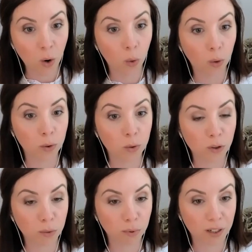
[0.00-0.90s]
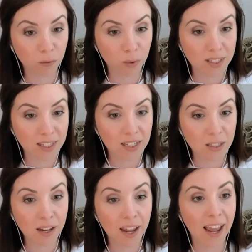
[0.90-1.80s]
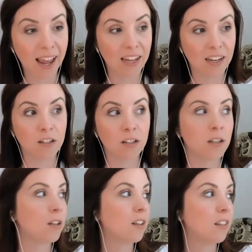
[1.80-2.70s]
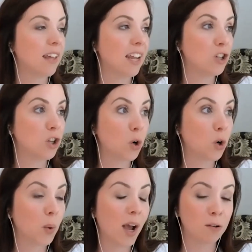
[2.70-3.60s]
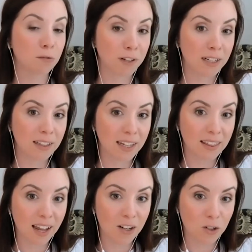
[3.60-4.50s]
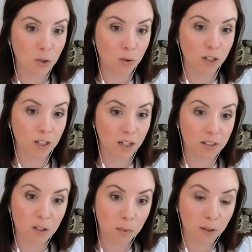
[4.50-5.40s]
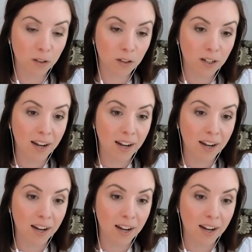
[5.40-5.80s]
or who their brand voice is, and they don't know how to relay that to their customer.